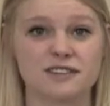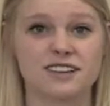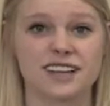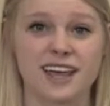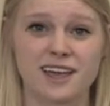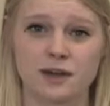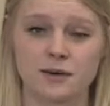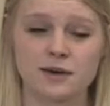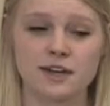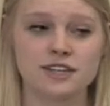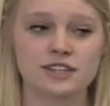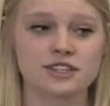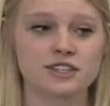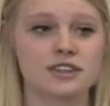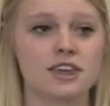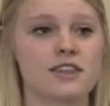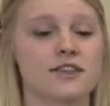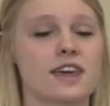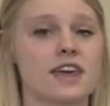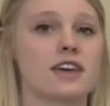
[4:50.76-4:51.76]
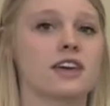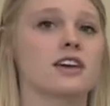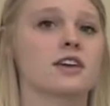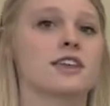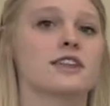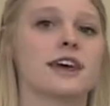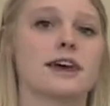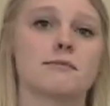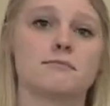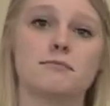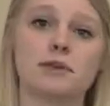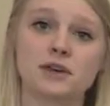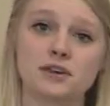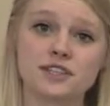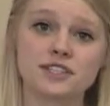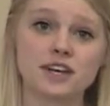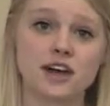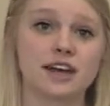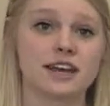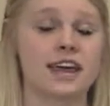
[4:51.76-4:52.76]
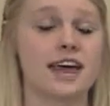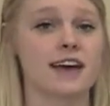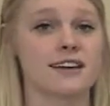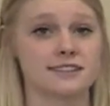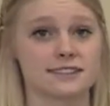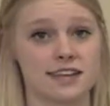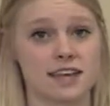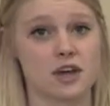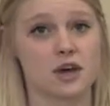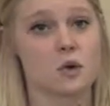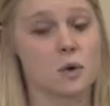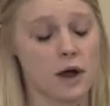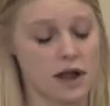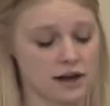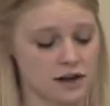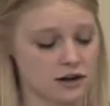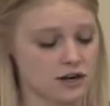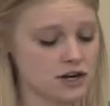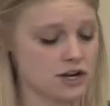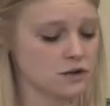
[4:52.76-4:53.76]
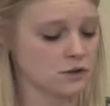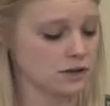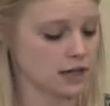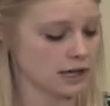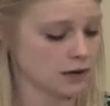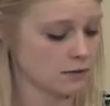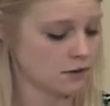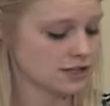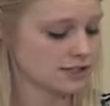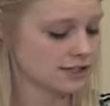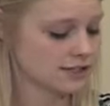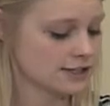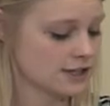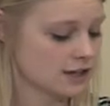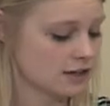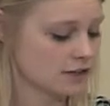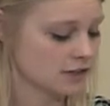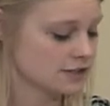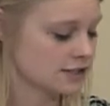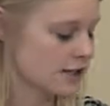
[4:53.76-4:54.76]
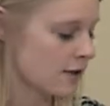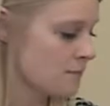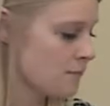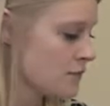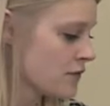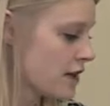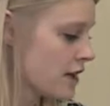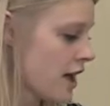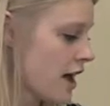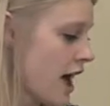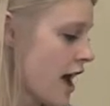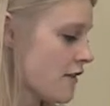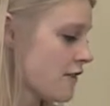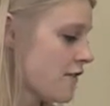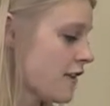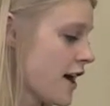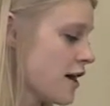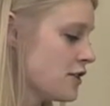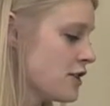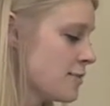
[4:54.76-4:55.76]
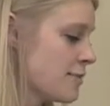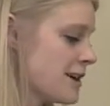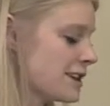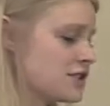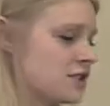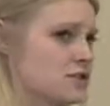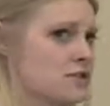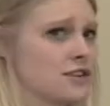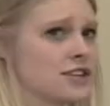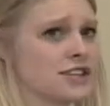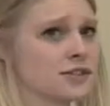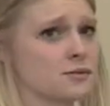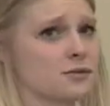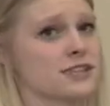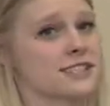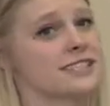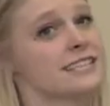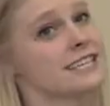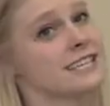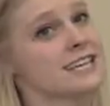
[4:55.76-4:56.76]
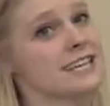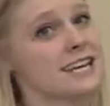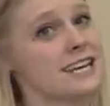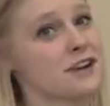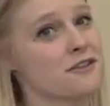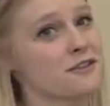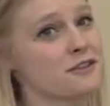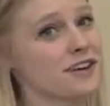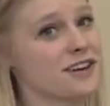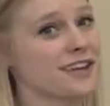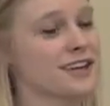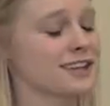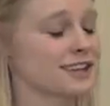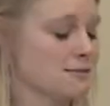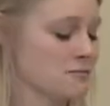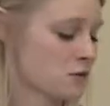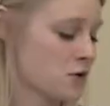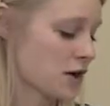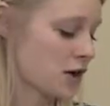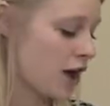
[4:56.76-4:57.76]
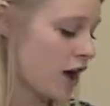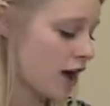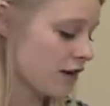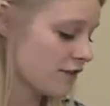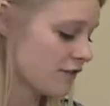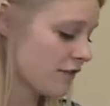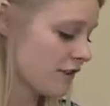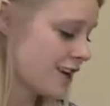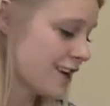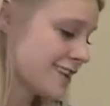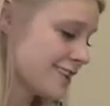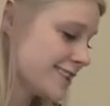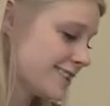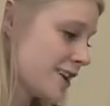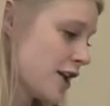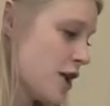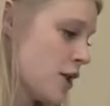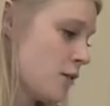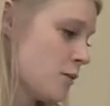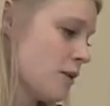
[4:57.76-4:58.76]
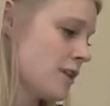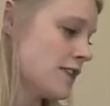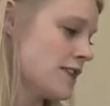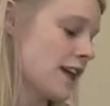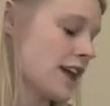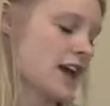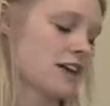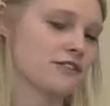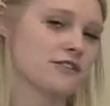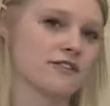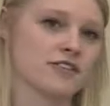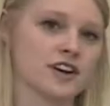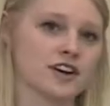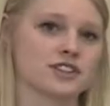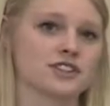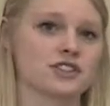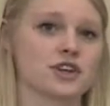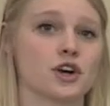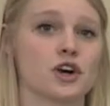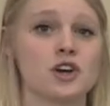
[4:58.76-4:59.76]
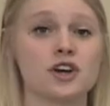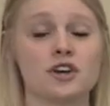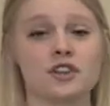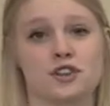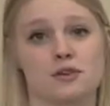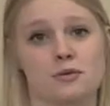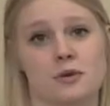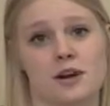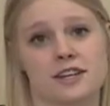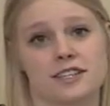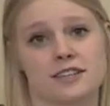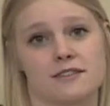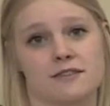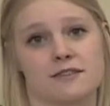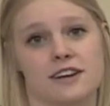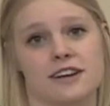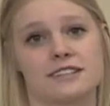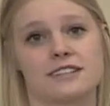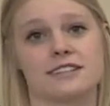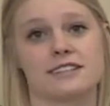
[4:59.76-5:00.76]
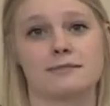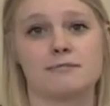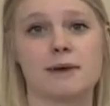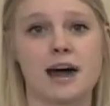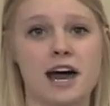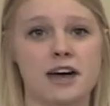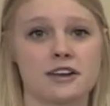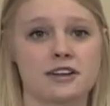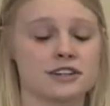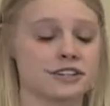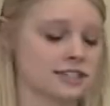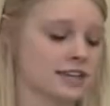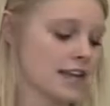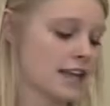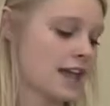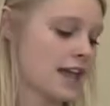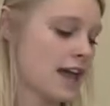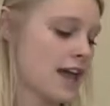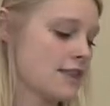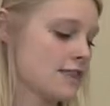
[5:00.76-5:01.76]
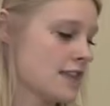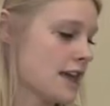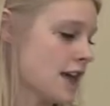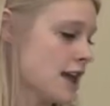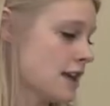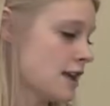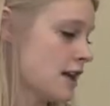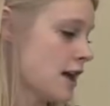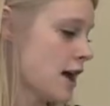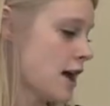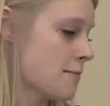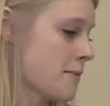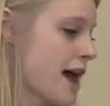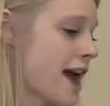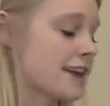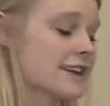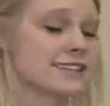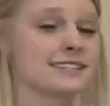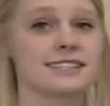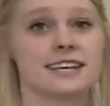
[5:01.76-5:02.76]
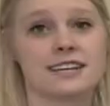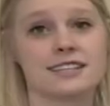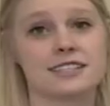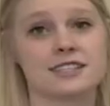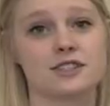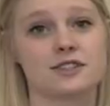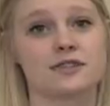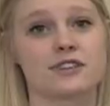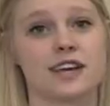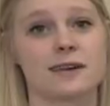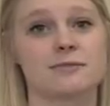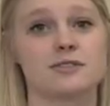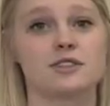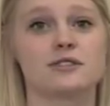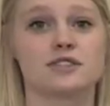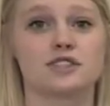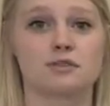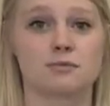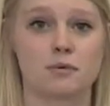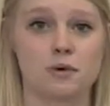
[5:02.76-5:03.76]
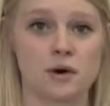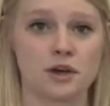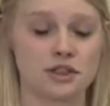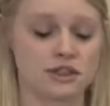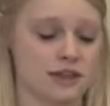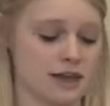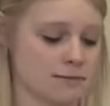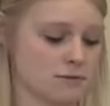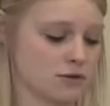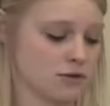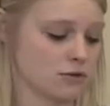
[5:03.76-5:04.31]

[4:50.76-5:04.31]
of language that they could then build on as they acquired new language skills. I found that my students were significantly more confident when they had first heard the words and phrases modeled and then had a sentence frame to support them